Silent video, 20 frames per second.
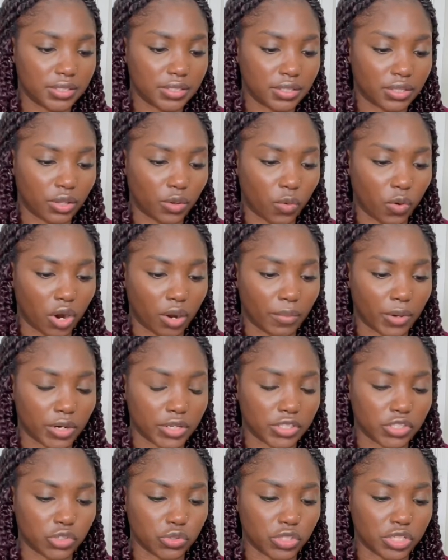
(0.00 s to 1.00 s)
The warmer
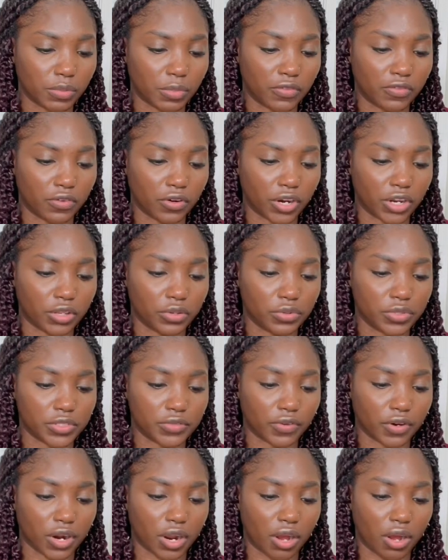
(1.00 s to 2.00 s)
is suitable for use
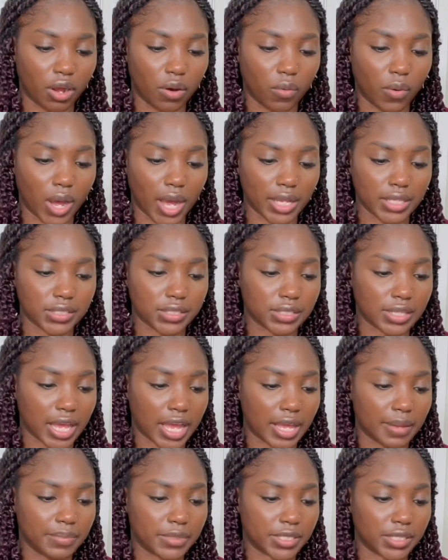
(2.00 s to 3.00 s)
for all wax types,